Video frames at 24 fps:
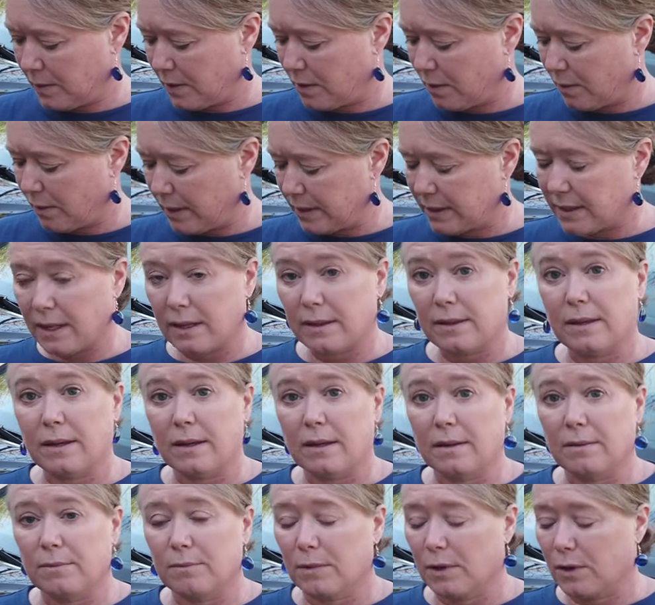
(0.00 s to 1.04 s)
So I sent
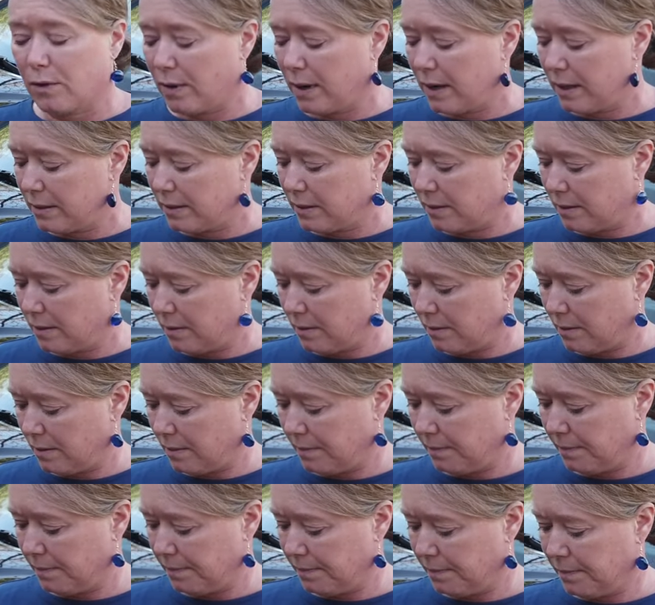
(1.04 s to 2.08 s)
the request
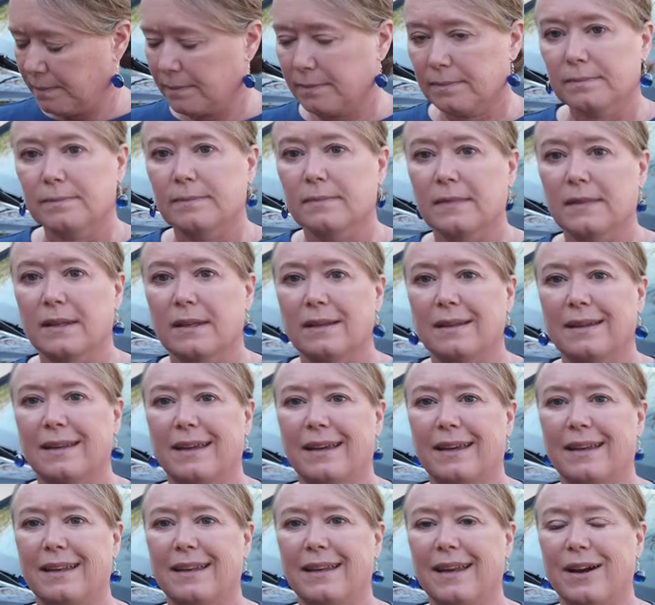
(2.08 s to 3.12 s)

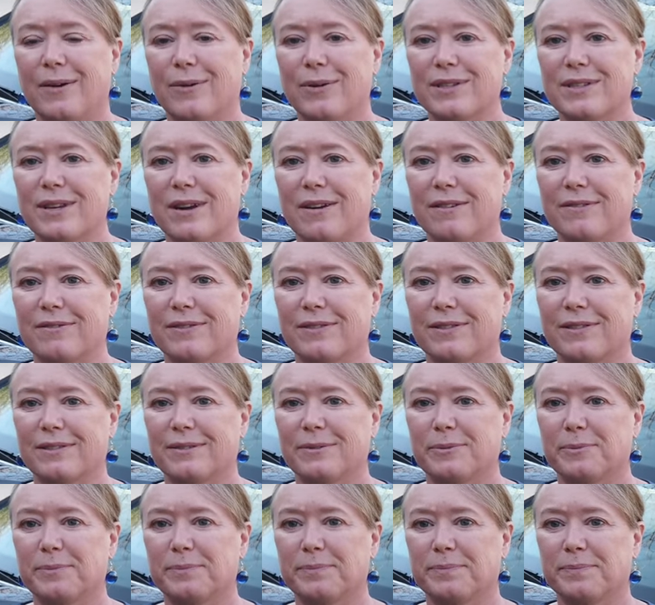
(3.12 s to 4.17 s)
and now it's off.
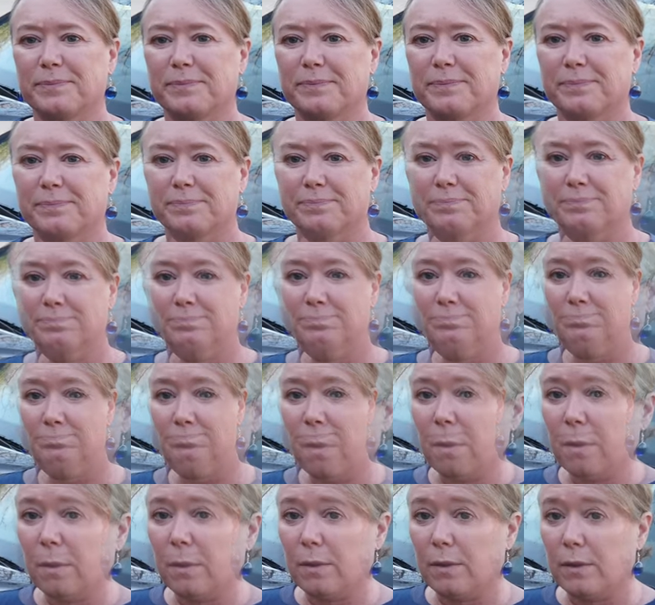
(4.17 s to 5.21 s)

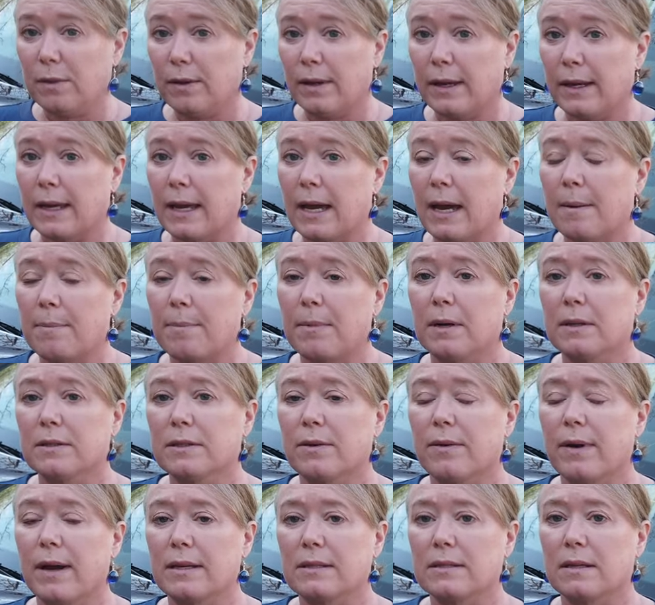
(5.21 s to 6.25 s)
Now, the Blue Link app
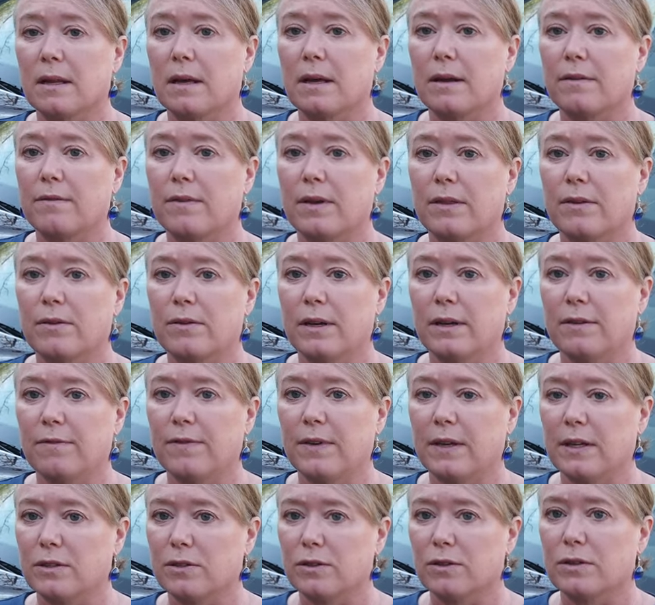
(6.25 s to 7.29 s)
also has a lot of other neat
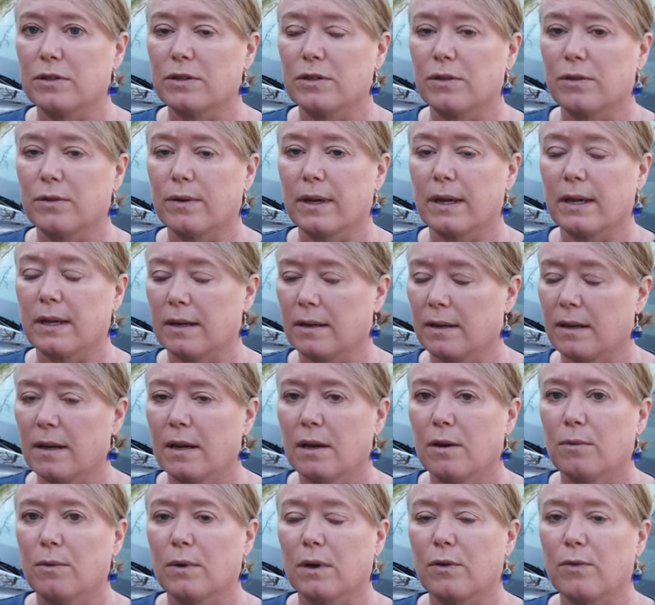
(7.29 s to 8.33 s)
features. You can
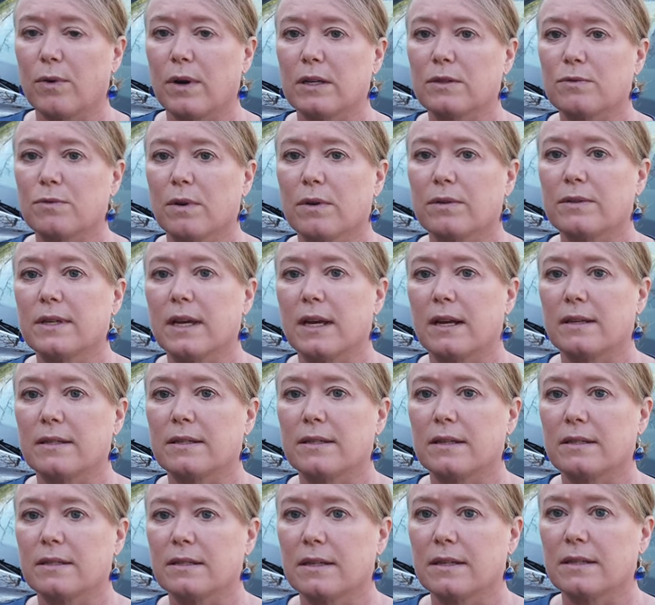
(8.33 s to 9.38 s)
request roadside
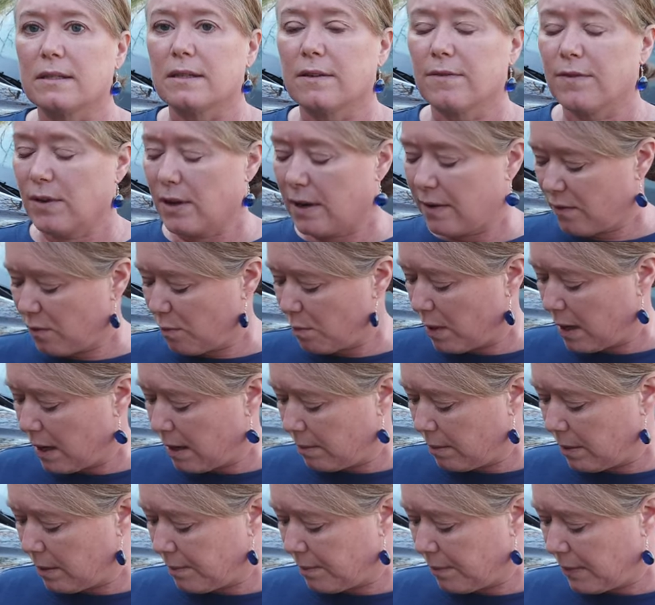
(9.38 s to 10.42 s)
assistance if you have a
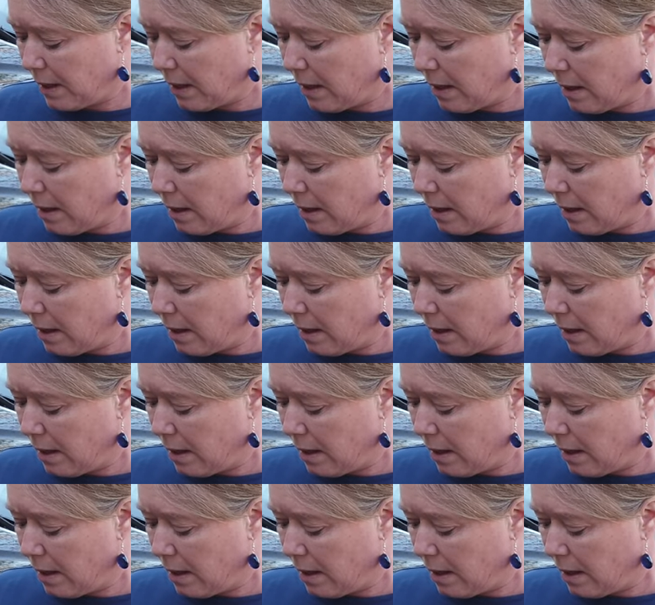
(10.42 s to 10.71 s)
problem.